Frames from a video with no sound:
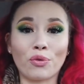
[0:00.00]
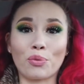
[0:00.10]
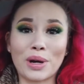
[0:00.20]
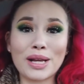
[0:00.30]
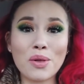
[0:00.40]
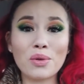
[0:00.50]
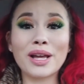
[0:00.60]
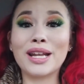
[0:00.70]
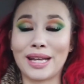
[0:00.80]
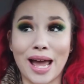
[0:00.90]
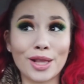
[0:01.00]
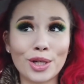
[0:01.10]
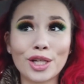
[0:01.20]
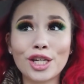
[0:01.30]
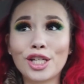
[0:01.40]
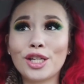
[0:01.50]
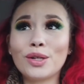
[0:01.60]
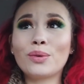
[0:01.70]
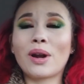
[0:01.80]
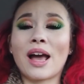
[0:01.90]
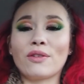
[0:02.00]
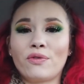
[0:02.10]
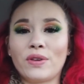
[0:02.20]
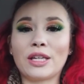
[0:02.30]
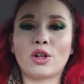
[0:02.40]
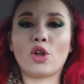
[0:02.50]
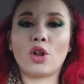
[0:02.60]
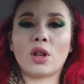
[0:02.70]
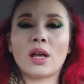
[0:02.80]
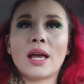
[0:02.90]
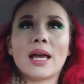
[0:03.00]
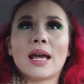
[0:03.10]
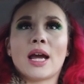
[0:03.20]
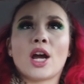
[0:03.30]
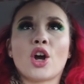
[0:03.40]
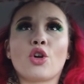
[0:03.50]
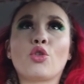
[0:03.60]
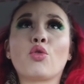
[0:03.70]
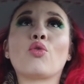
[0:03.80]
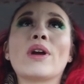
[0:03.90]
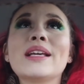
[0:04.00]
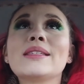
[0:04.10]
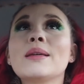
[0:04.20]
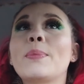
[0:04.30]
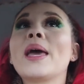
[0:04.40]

for real, not looking cute. I feel crazy